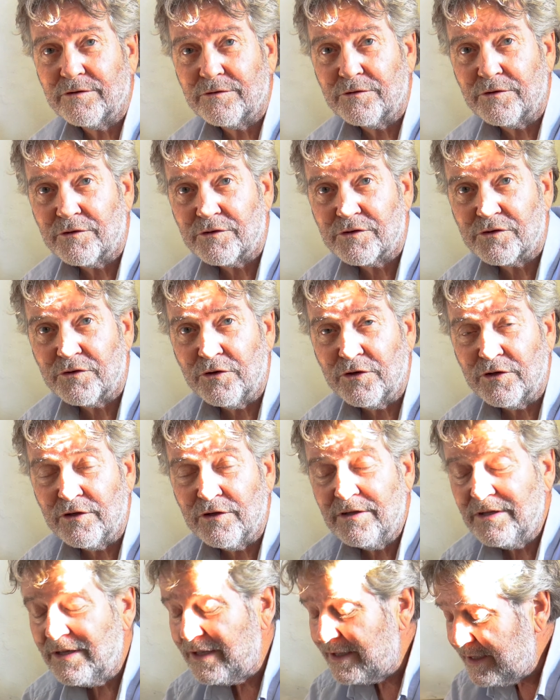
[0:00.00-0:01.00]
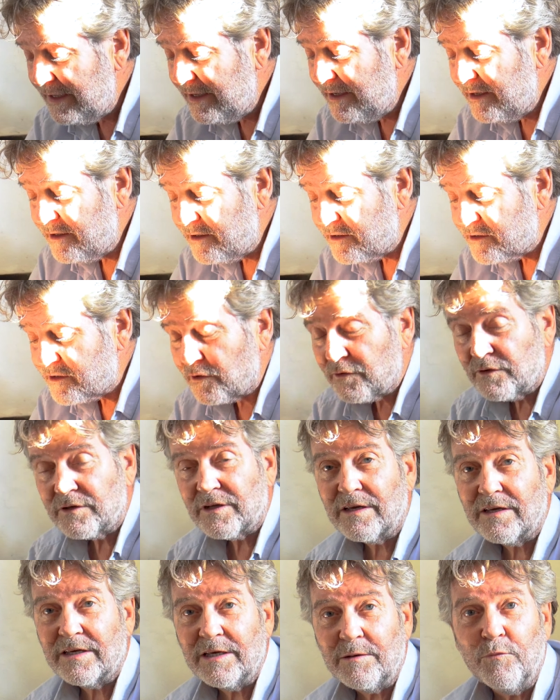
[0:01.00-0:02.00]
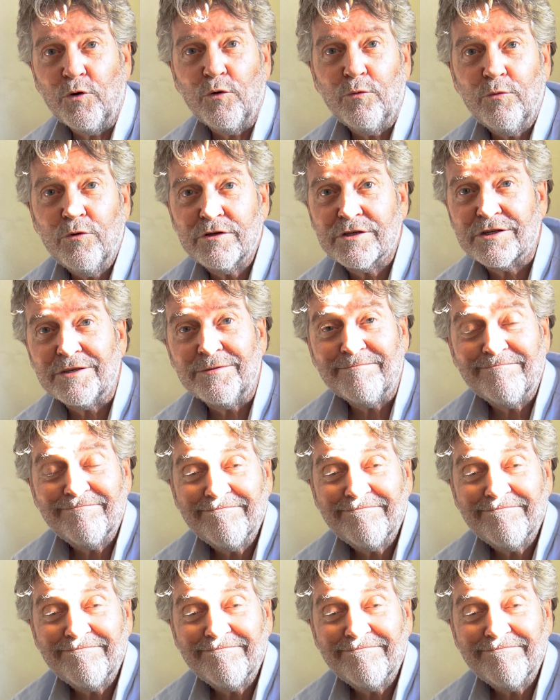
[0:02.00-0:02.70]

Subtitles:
to your soil so it can keep more water.